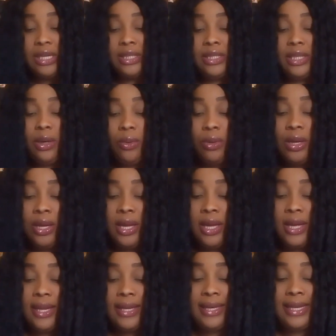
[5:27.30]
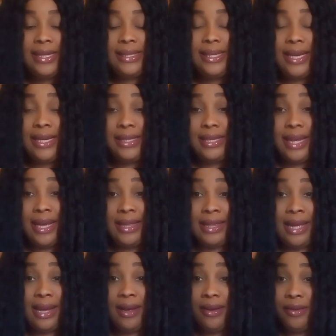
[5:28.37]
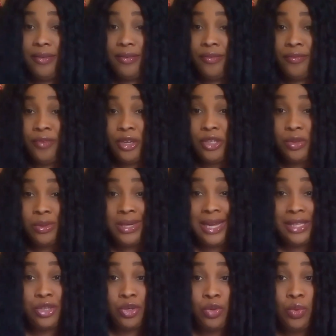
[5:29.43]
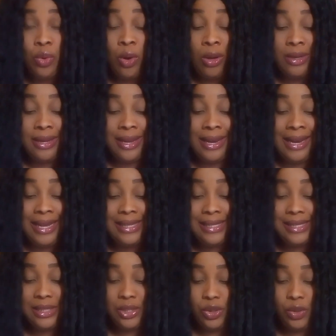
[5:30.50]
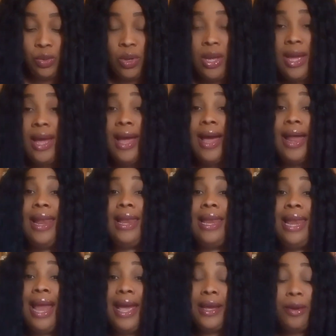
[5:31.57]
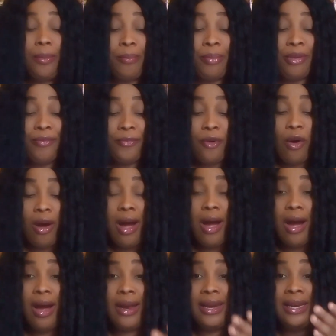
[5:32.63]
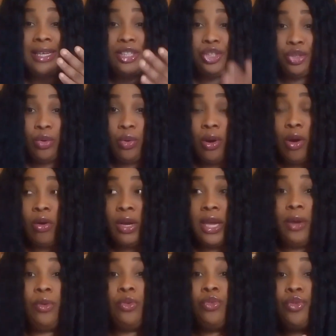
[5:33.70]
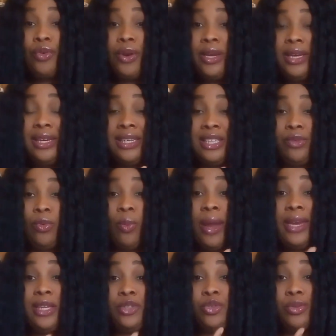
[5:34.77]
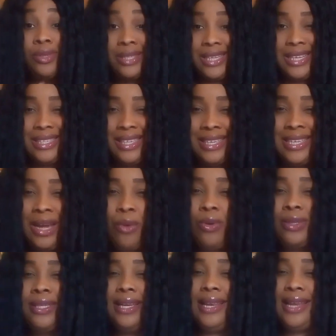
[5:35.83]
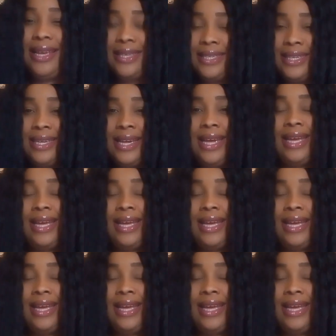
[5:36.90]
So this is the voice note that you all listen to. Like before the show, okay, during the when the show started, there was a lady